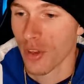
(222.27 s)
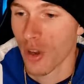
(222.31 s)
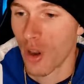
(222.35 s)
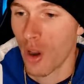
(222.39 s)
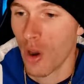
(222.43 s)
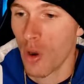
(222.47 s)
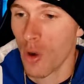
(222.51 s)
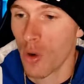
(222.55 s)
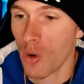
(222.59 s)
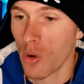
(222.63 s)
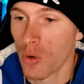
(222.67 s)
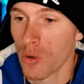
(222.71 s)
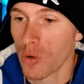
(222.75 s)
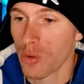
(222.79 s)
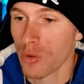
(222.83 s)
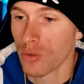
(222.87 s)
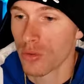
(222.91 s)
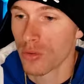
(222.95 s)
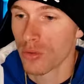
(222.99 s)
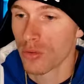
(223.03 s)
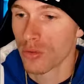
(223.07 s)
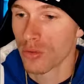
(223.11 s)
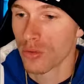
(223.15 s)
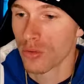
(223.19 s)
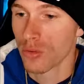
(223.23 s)
Oh,
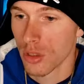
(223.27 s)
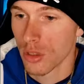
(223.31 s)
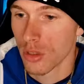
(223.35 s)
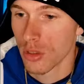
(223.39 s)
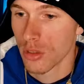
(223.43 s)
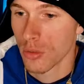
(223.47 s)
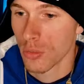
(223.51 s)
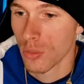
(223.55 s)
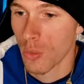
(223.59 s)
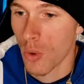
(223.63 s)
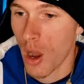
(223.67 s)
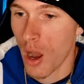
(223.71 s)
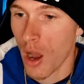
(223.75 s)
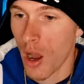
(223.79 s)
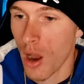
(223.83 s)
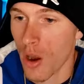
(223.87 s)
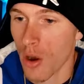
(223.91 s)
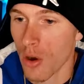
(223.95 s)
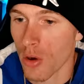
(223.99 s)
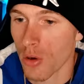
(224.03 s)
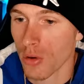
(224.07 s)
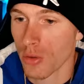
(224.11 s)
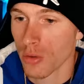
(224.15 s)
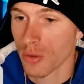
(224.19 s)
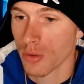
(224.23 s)

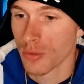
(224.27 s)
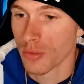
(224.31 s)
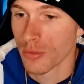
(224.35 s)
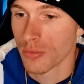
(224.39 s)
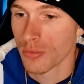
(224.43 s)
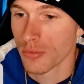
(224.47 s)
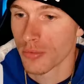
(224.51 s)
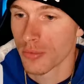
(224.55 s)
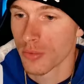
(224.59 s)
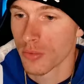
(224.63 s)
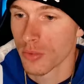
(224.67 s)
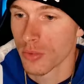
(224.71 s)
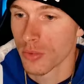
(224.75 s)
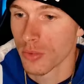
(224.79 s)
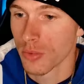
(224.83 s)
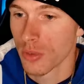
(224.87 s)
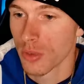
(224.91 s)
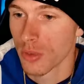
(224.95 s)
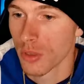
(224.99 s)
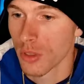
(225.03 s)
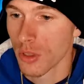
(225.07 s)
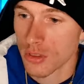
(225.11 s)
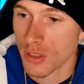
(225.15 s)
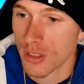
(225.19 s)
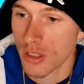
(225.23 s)
wow.
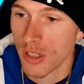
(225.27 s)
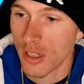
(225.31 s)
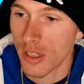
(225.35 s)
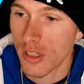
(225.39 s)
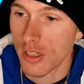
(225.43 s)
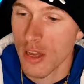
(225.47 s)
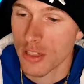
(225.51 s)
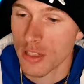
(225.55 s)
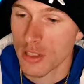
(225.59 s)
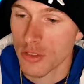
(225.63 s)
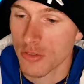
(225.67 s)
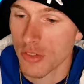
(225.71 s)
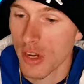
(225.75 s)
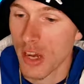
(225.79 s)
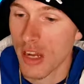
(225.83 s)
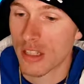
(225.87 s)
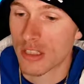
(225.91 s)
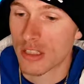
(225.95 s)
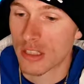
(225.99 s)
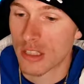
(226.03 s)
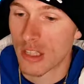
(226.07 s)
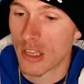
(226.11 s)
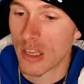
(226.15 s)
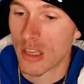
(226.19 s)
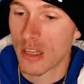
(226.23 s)
Is that classified
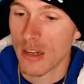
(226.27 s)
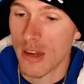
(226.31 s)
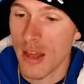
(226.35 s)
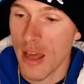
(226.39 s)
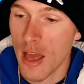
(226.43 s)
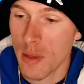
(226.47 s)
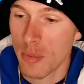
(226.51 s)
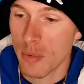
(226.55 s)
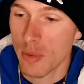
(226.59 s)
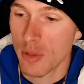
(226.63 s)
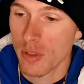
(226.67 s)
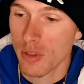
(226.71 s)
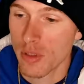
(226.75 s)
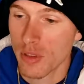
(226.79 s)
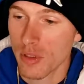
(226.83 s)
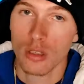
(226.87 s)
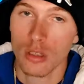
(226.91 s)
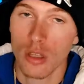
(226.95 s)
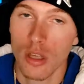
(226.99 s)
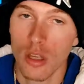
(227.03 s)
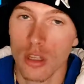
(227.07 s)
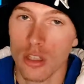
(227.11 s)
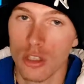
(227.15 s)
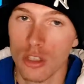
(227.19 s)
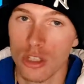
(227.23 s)
as kidnapping?
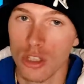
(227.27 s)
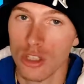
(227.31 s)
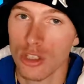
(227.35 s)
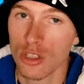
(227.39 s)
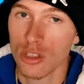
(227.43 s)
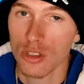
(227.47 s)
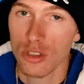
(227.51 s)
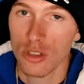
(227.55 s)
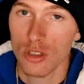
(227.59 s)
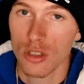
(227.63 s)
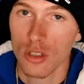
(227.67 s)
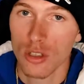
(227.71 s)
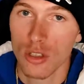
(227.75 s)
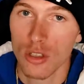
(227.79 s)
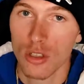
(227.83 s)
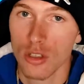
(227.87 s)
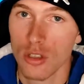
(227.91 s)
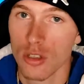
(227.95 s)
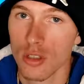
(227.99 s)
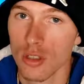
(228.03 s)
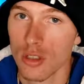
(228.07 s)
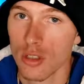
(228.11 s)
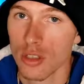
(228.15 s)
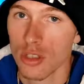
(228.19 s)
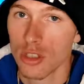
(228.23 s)
Yeah, she's
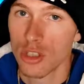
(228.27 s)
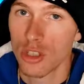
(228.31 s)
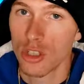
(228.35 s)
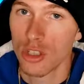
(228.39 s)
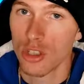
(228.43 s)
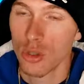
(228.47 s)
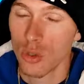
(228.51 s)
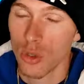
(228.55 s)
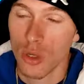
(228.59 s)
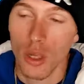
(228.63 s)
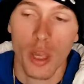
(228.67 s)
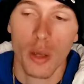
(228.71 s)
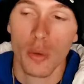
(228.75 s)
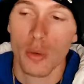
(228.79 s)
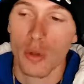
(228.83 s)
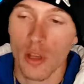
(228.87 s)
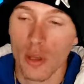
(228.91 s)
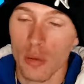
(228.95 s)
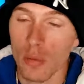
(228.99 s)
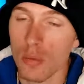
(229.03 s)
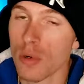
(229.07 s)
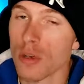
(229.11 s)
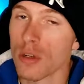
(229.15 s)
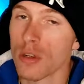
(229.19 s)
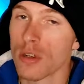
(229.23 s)
she's okay
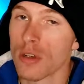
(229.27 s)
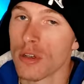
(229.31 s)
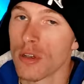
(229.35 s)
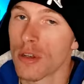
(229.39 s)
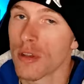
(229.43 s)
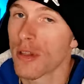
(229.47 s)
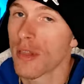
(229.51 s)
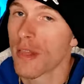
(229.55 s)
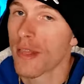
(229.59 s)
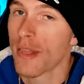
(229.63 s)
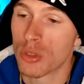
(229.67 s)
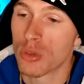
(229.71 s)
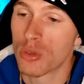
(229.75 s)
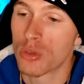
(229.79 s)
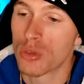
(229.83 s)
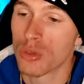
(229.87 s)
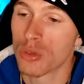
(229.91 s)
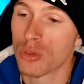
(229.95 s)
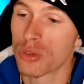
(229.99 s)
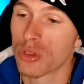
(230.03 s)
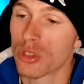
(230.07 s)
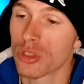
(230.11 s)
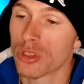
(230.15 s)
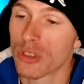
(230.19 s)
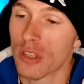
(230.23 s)
with it, but when you
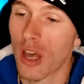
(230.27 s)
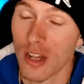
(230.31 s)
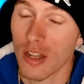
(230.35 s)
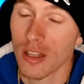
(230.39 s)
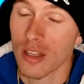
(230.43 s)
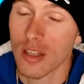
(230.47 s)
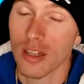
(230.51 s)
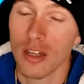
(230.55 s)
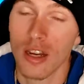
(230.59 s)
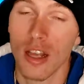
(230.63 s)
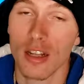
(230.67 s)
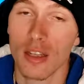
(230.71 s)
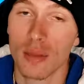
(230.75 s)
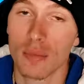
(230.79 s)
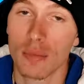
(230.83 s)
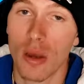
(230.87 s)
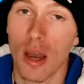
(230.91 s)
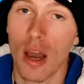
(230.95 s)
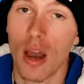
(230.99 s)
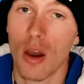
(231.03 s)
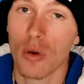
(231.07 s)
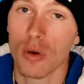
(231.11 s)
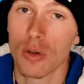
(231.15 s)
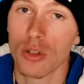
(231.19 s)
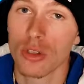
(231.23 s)
use your telekinetic
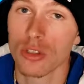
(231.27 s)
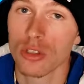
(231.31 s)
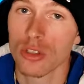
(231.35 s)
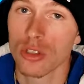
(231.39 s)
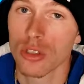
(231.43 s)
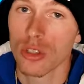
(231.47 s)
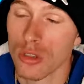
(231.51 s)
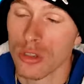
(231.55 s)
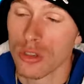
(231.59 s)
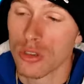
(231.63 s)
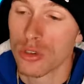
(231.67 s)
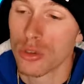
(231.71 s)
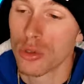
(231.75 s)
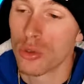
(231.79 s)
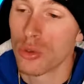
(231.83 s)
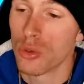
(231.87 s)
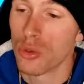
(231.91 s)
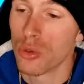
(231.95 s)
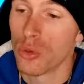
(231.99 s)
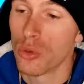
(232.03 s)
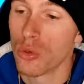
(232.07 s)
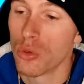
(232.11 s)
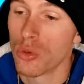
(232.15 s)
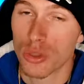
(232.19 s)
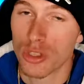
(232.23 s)
powers
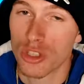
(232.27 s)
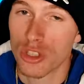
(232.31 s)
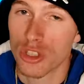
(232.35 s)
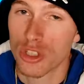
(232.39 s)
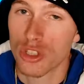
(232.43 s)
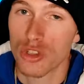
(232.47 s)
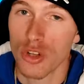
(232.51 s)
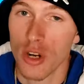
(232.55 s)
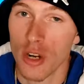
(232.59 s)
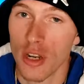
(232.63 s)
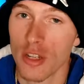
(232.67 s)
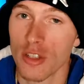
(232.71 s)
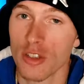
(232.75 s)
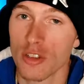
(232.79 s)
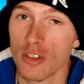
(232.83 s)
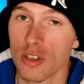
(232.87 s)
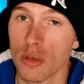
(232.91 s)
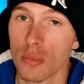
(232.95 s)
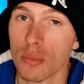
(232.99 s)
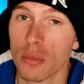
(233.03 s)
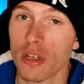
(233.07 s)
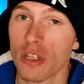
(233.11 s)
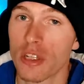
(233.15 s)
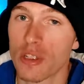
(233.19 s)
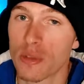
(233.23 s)
to restrain
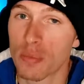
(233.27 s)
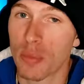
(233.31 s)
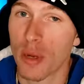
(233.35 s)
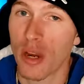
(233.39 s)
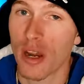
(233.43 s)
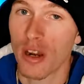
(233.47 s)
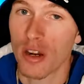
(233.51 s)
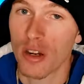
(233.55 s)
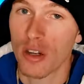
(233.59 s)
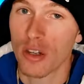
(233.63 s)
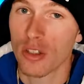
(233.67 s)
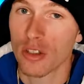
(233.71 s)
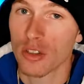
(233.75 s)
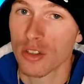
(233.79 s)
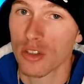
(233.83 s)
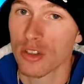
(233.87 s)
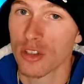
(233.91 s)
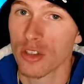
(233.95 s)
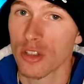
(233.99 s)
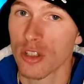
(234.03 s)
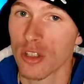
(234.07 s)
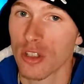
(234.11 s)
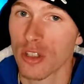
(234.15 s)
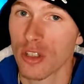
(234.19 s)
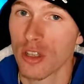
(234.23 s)
somebody's
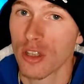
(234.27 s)
parents